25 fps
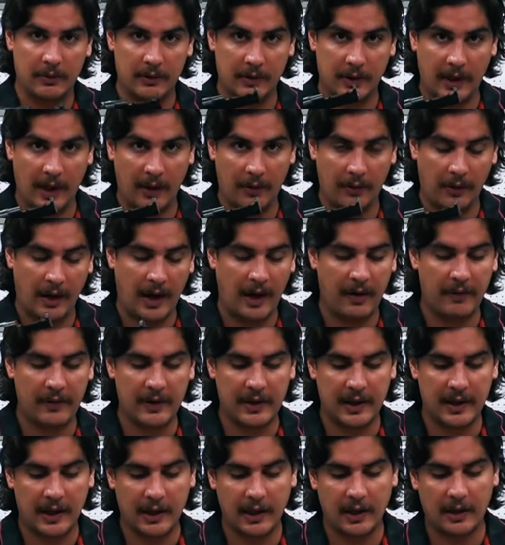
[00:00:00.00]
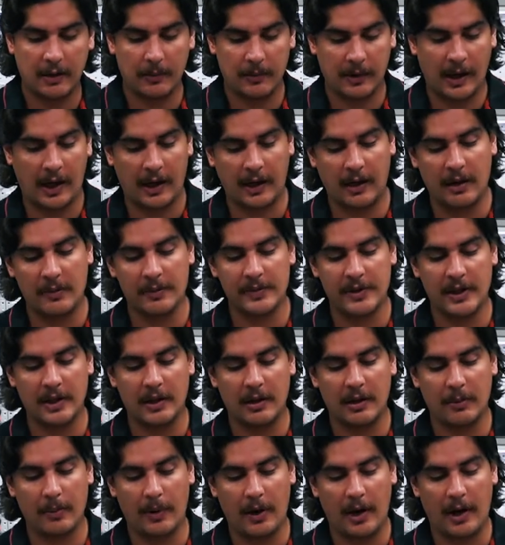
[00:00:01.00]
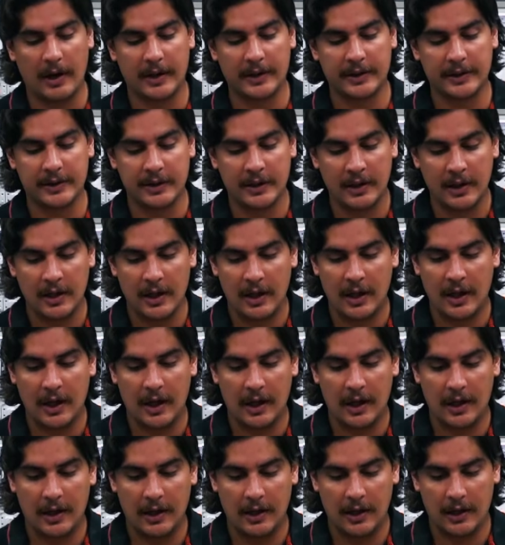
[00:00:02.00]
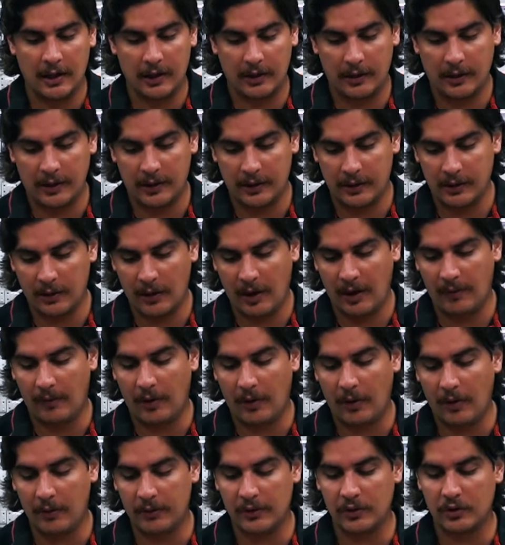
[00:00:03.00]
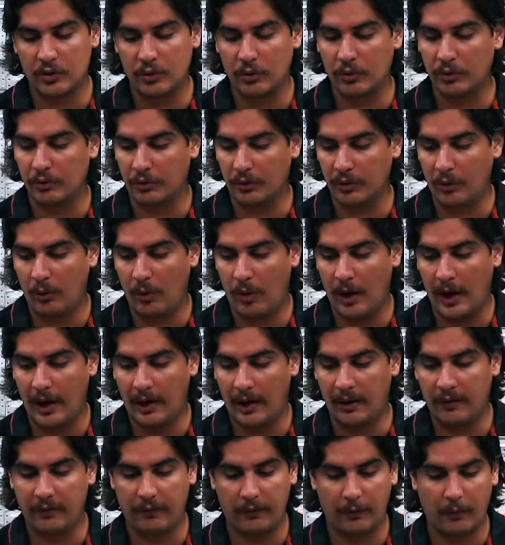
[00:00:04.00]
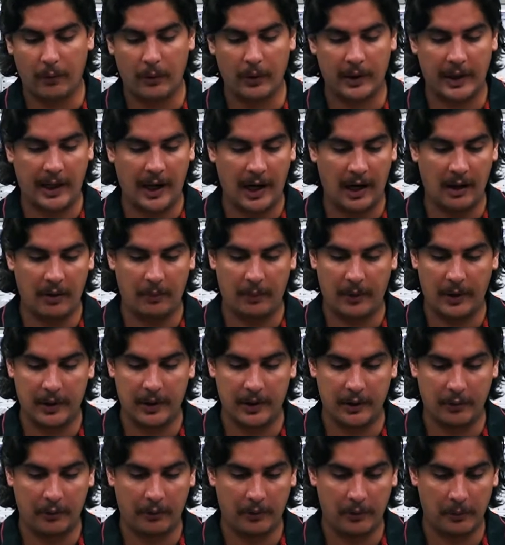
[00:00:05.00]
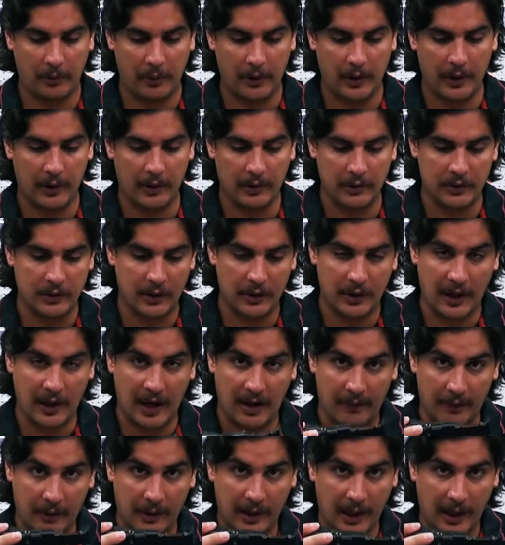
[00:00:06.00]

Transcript: Now everything that comes in the box, you have all the tools required for calibrating your rebreather. So you have your